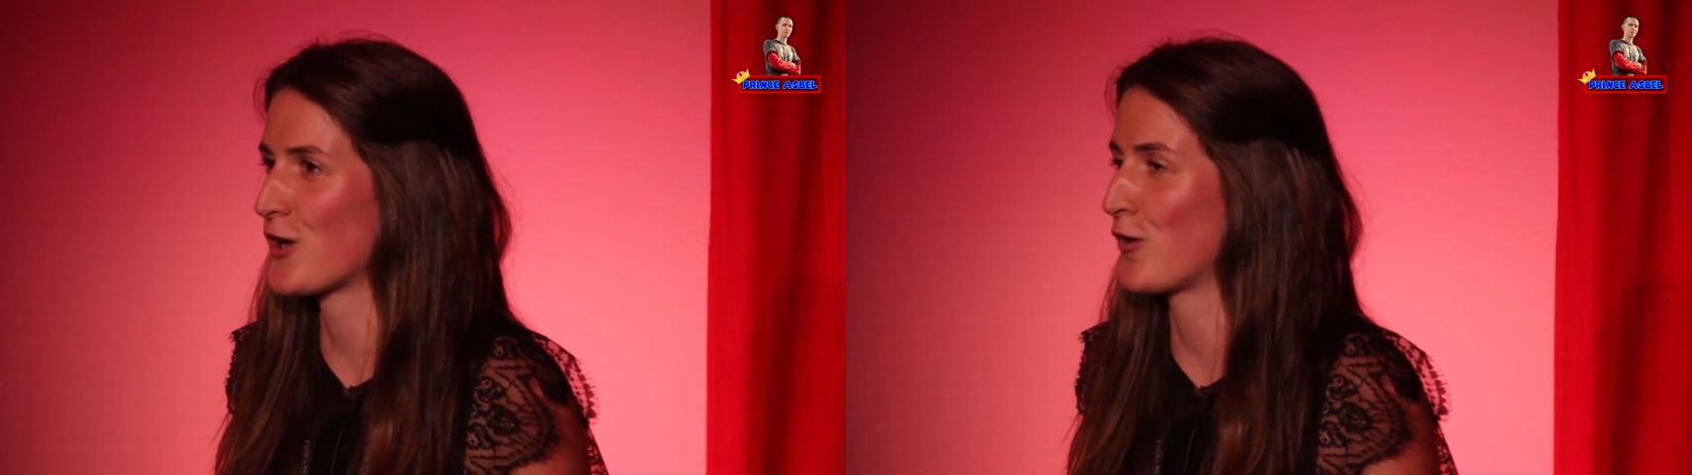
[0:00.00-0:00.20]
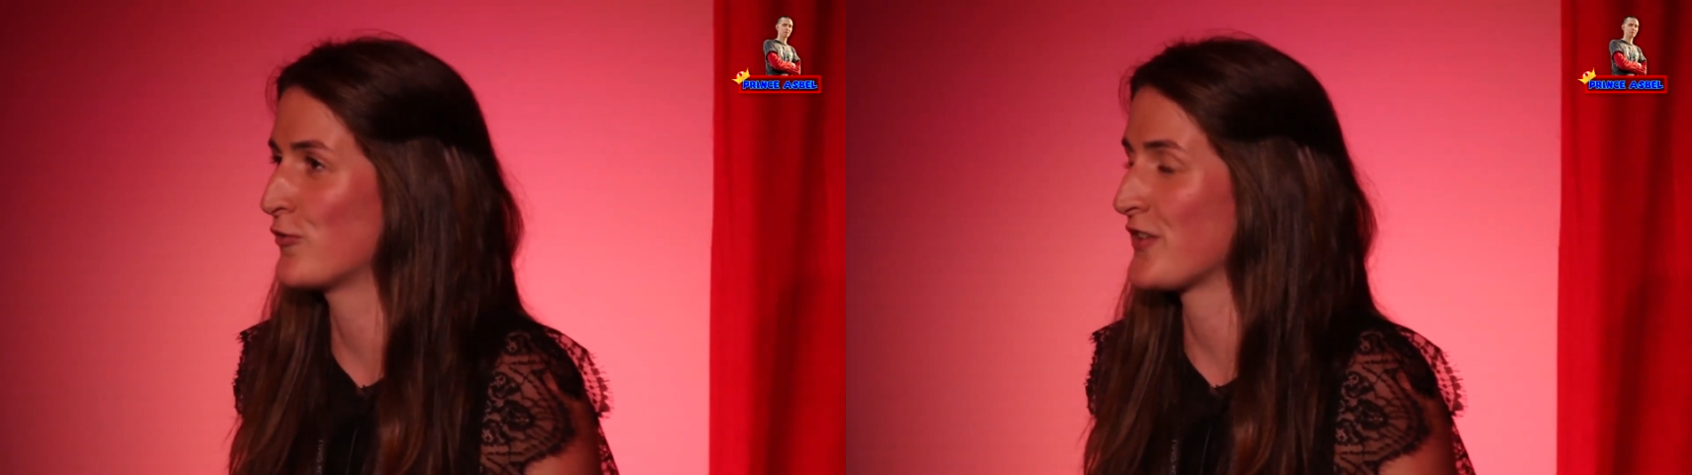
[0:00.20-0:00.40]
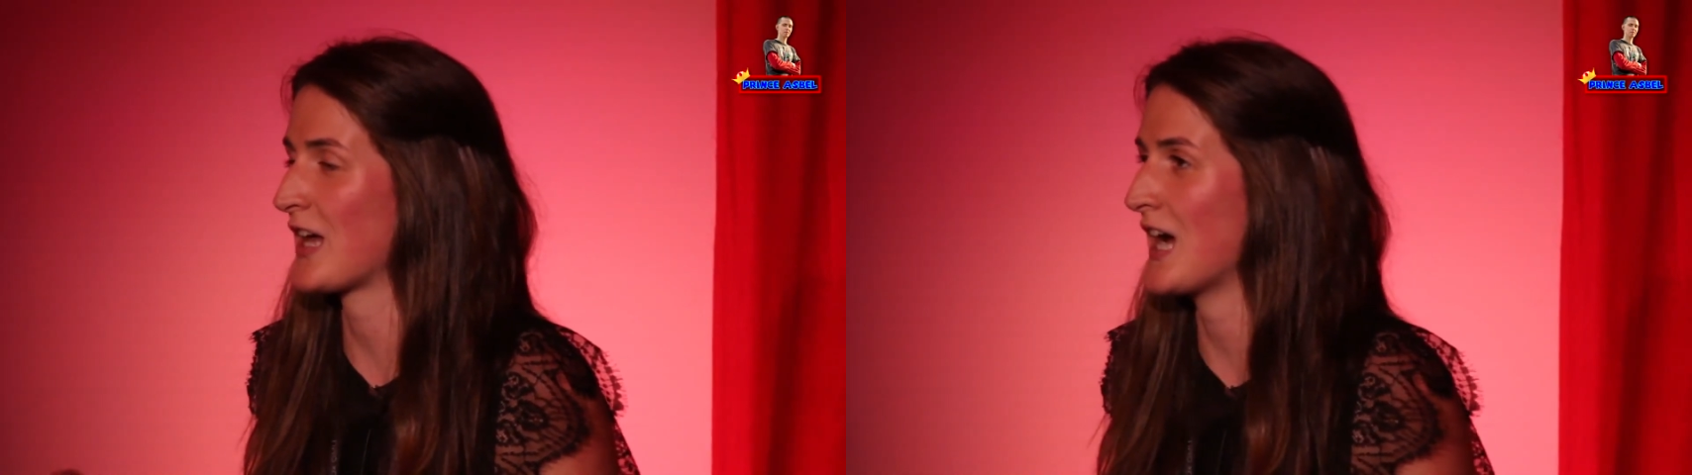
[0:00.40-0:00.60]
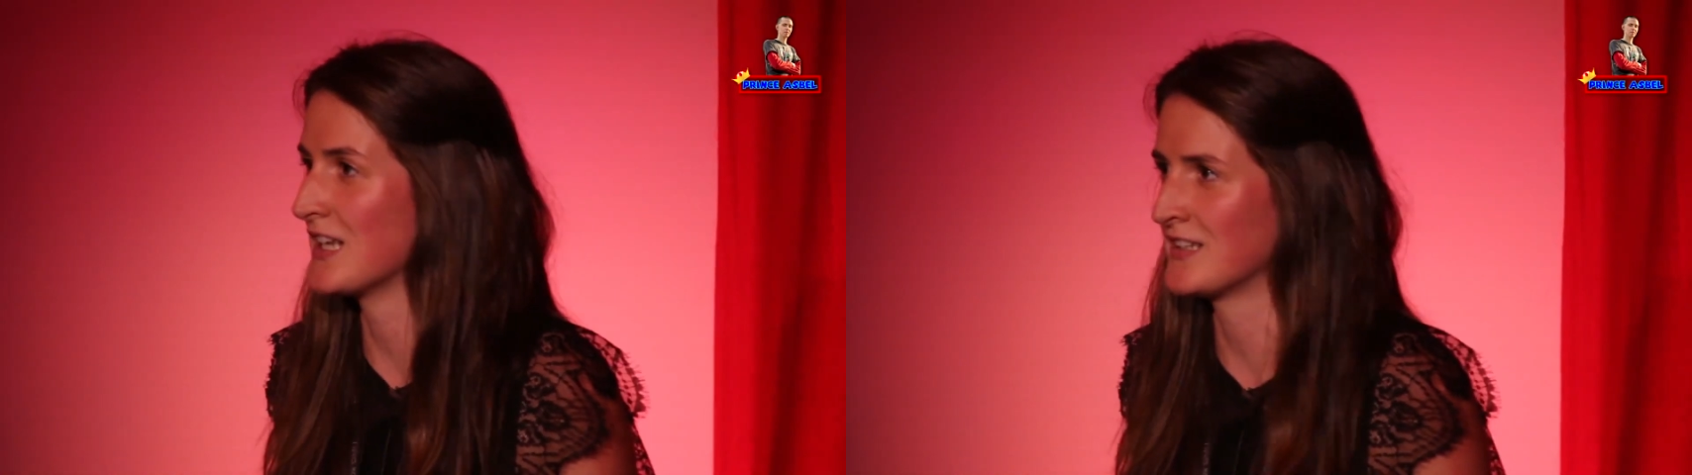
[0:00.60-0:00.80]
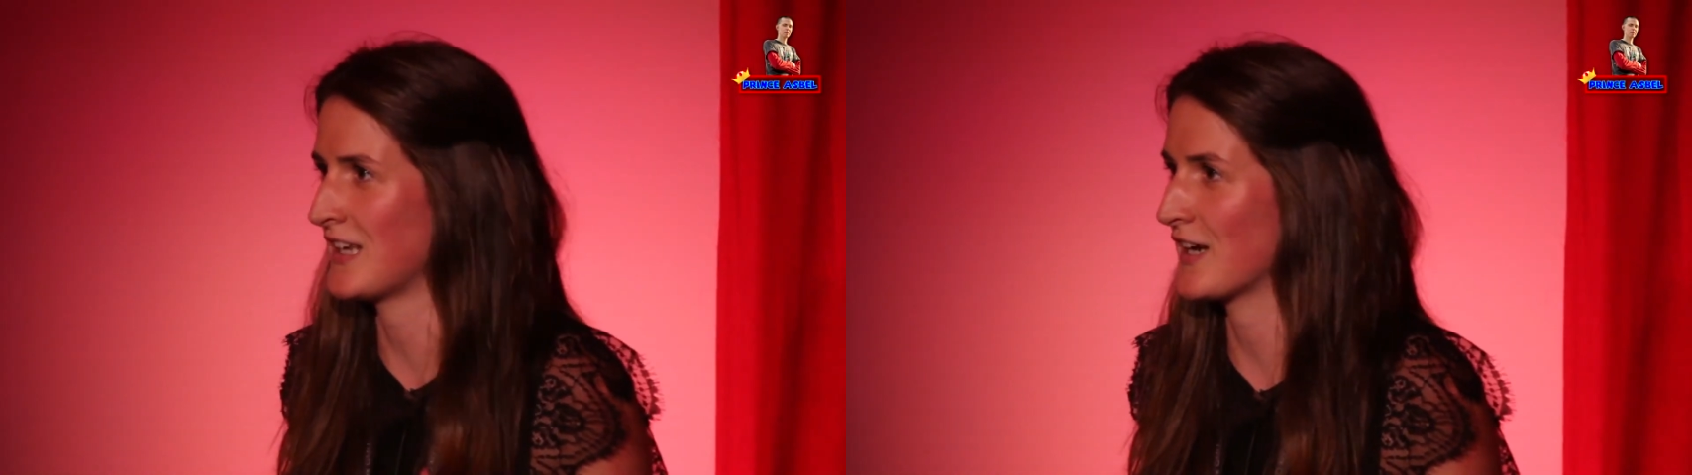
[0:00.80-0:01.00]
of the
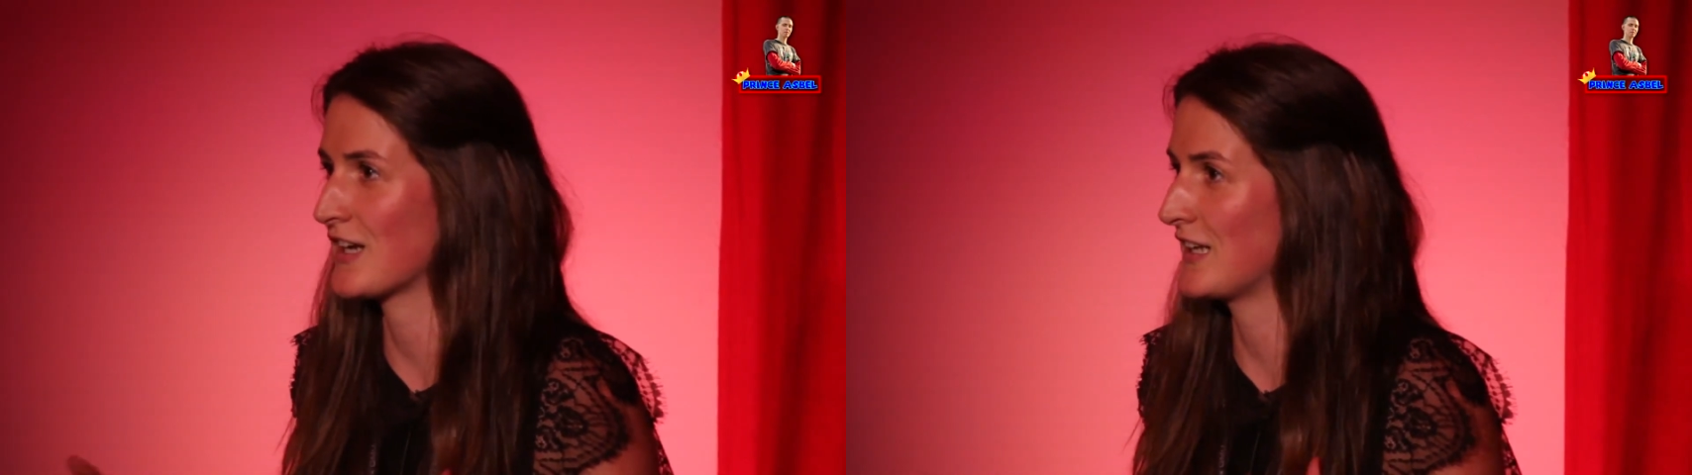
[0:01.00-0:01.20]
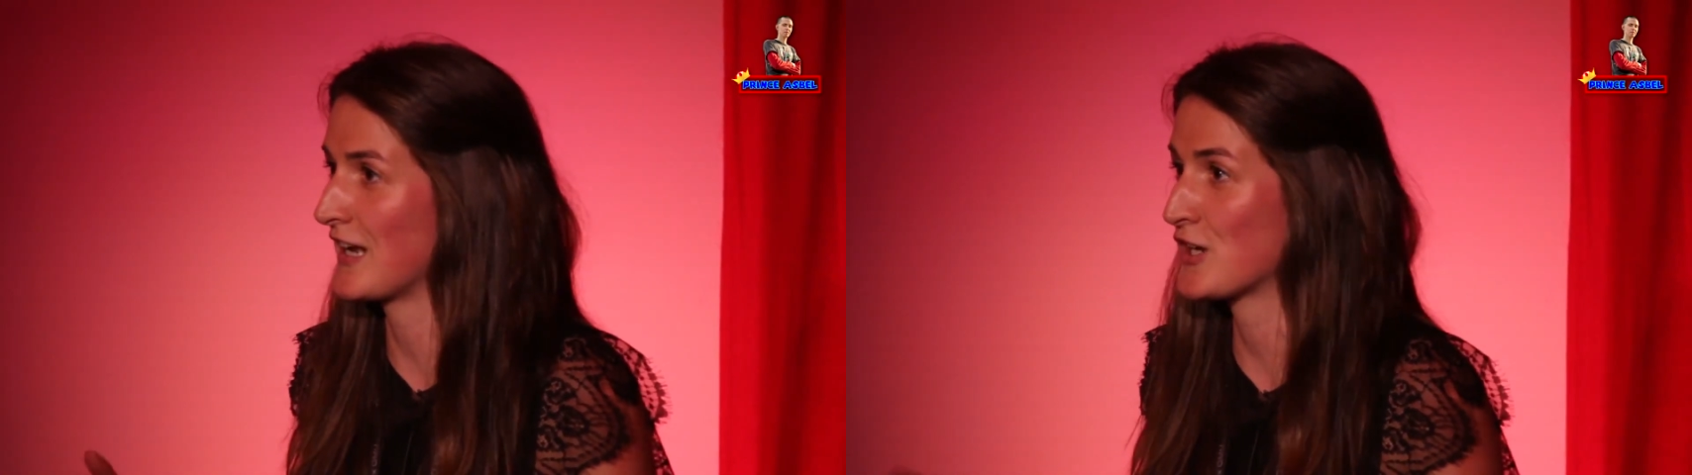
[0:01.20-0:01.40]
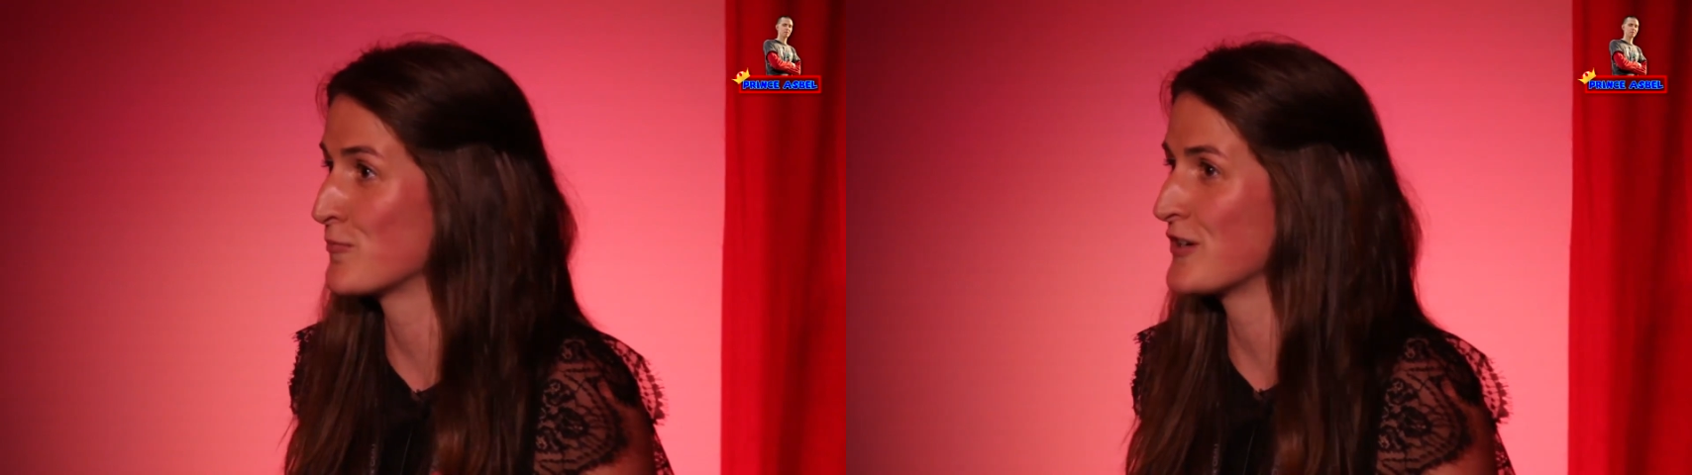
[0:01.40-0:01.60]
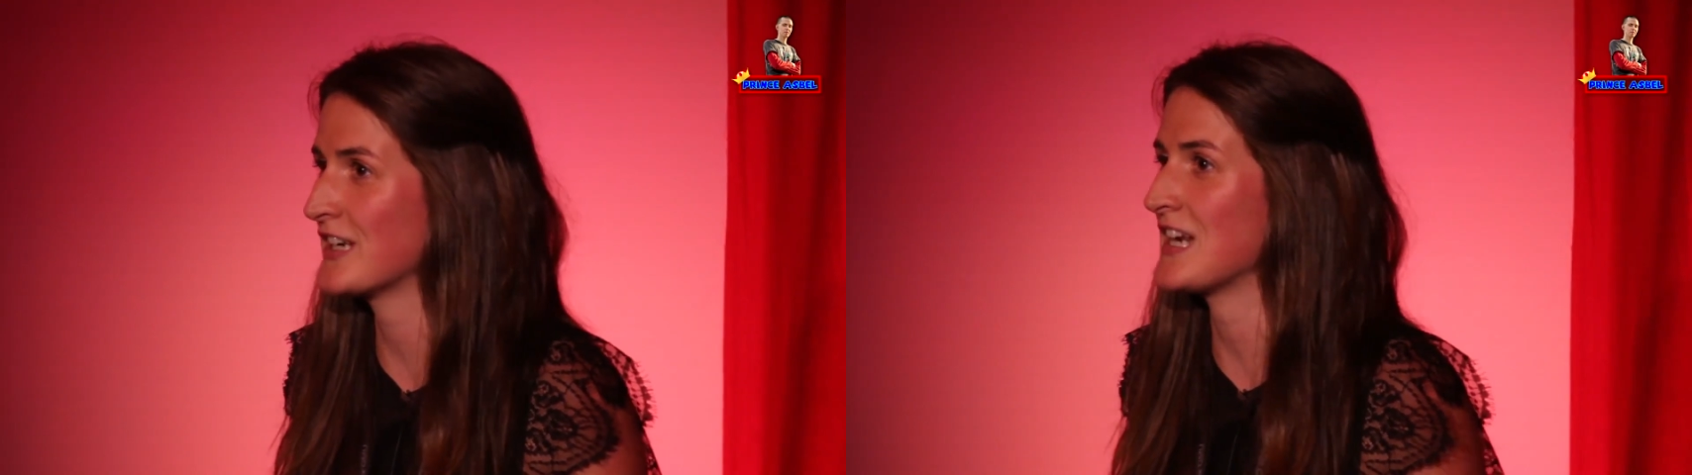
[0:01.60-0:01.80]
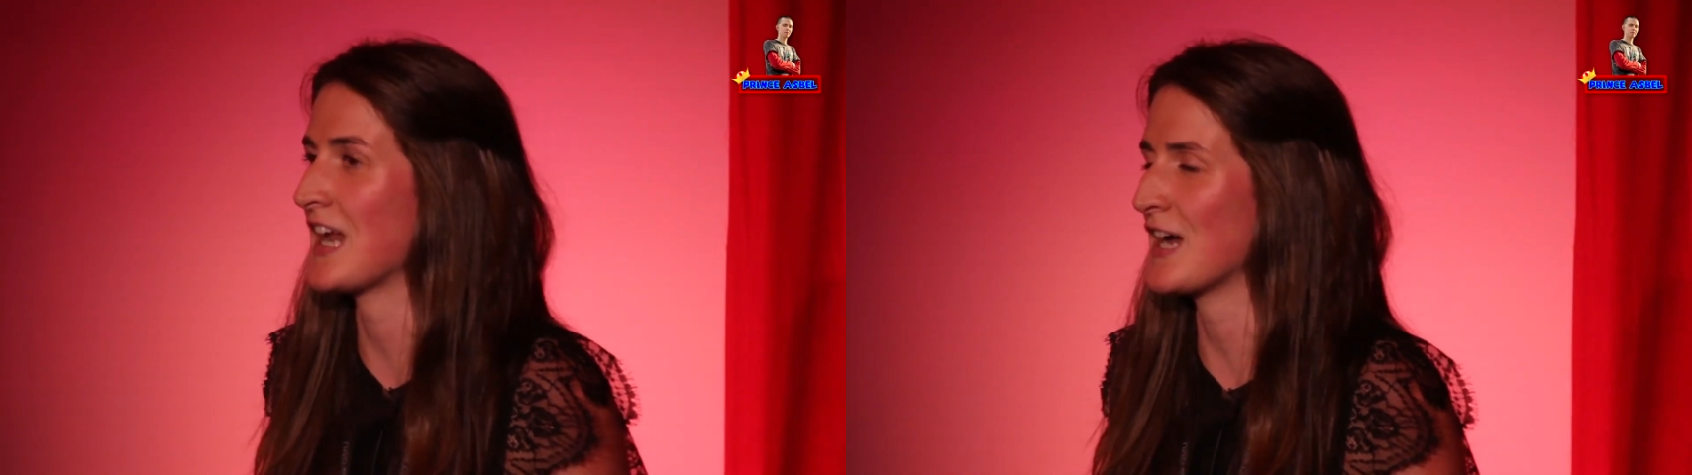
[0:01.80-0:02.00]
island-like
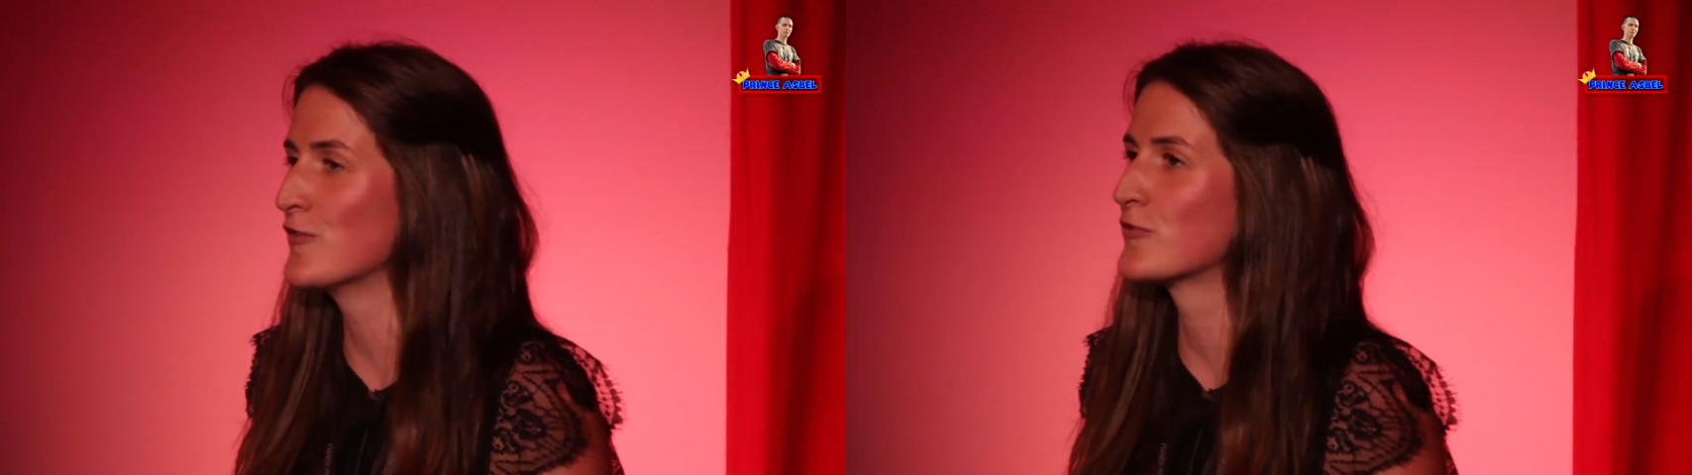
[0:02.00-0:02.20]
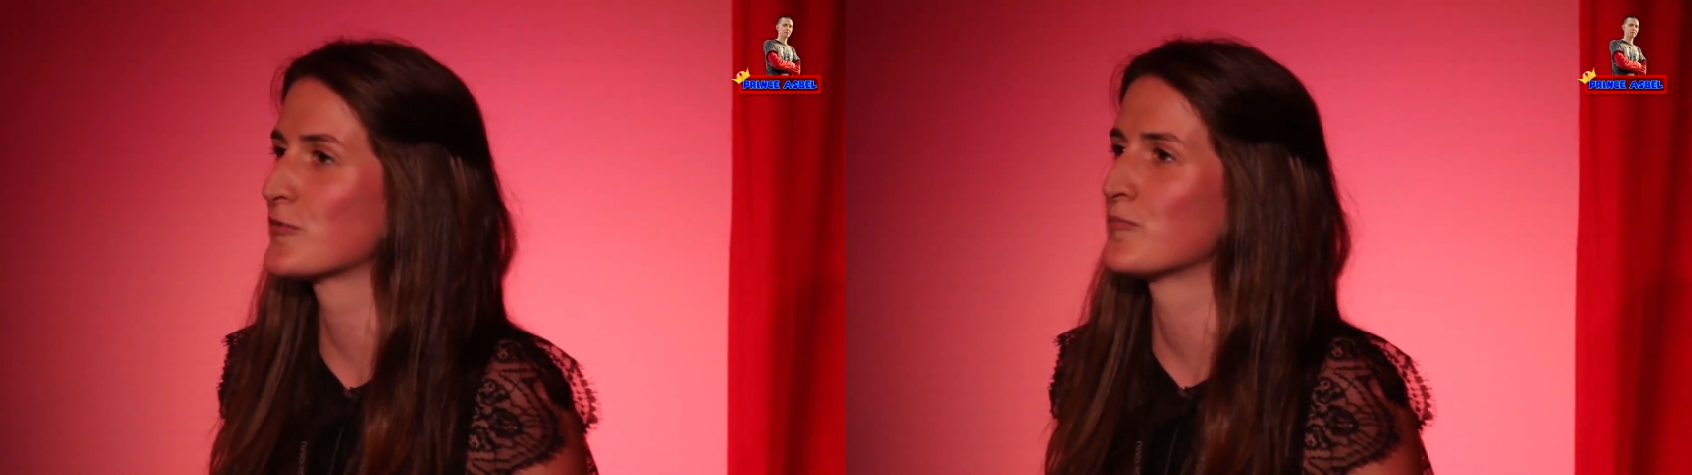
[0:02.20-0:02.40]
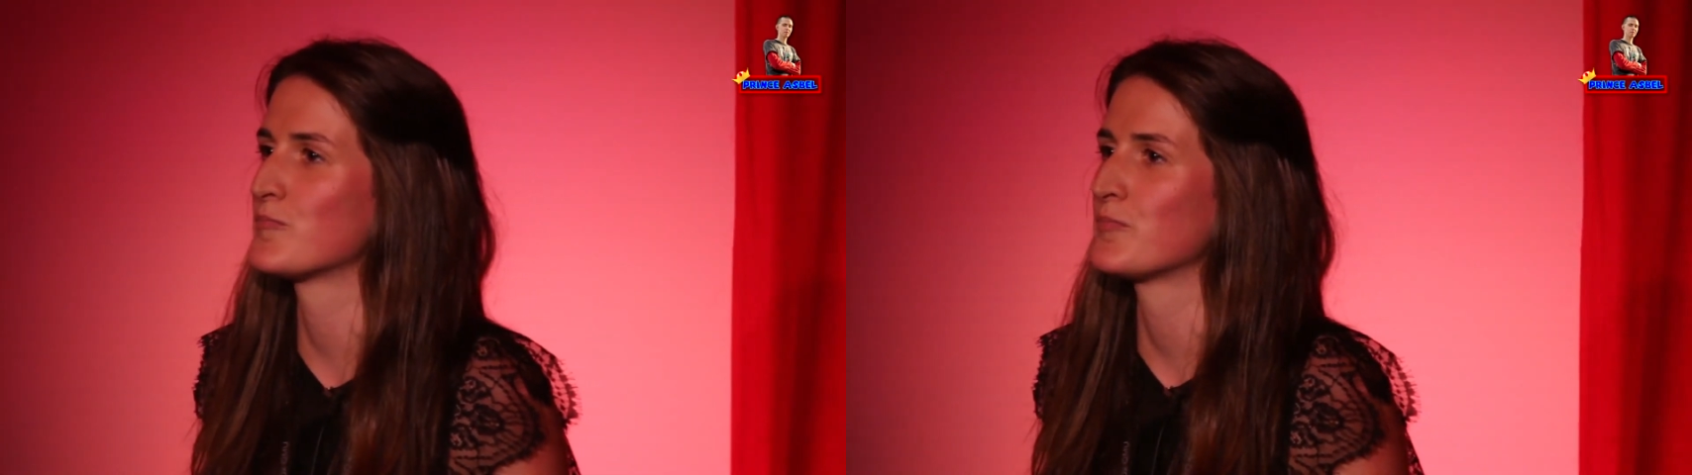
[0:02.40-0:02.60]
community life.